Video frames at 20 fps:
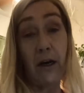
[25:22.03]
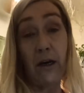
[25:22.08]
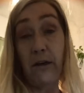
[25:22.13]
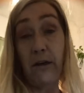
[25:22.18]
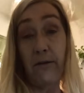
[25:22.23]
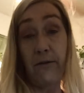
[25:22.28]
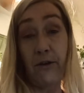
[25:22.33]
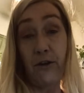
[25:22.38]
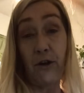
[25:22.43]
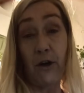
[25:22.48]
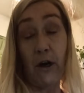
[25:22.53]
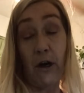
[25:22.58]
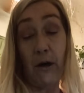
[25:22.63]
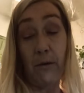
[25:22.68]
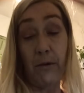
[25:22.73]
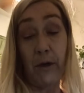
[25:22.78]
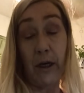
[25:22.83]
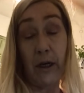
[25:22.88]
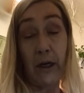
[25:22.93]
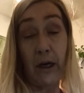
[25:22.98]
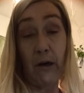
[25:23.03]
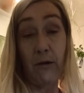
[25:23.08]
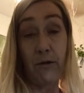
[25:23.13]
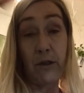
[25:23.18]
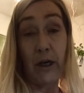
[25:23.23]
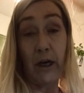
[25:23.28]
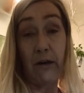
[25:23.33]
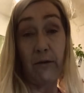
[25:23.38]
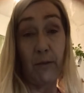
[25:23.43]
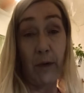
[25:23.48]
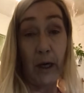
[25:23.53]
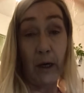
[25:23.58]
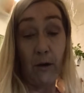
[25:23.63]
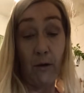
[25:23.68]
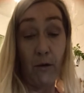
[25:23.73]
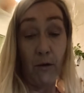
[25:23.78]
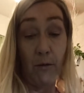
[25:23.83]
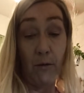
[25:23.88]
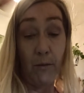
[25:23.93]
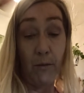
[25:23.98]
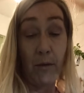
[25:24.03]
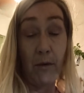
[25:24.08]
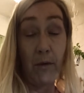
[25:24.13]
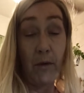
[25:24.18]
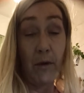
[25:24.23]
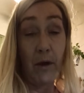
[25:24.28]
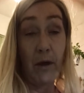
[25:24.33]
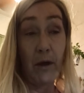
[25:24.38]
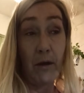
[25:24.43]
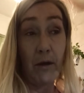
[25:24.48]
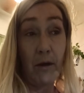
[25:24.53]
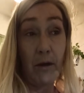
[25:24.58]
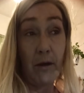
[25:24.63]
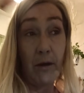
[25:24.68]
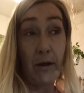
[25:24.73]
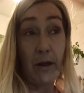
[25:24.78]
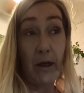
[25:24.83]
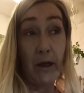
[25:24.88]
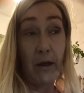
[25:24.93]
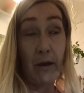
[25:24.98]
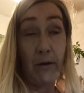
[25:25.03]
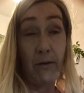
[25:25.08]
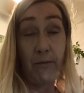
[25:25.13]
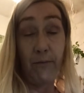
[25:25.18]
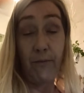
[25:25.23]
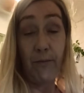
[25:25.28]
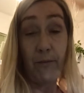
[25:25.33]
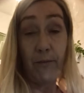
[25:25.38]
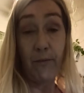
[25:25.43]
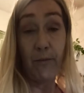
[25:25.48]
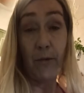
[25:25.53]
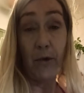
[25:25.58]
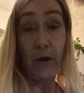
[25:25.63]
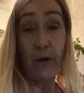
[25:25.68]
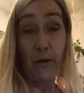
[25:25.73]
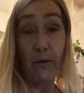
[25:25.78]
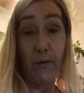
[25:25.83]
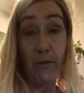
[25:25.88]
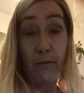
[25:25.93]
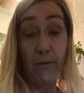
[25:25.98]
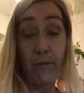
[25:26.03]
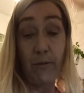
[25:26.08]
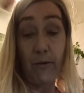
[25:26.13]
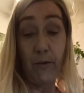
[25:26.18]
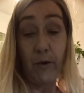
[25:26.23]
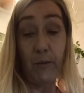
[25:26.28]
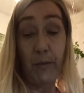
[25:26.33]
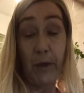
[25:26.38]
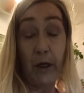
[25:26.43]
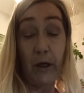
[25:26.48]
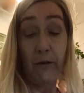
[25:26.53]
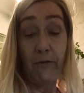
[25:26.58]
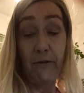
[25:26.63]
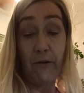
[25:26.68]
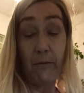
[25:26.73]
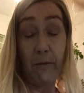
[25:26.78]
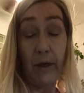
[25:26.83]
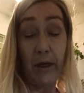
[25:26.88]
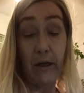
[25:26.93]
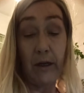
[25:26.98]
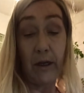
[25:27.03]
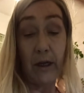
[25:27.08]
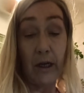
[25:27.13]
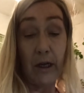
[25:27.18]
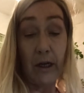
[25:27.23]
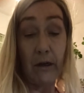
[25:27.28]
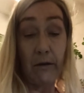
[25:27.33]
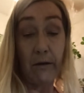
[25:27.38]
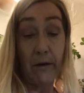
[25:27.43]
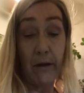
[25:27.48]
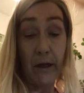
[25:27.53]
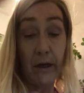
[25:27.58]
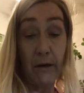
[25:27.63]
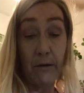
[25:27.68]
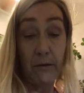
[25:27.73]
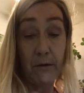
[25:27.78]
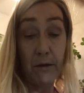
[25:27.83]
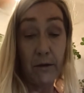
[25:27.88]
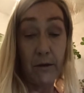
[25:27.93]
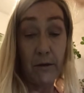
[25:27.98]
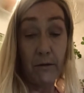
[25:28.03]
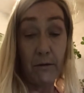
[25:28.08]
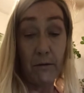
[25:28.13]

of a job, like outside of my home, then it would be good for me to get out of the house.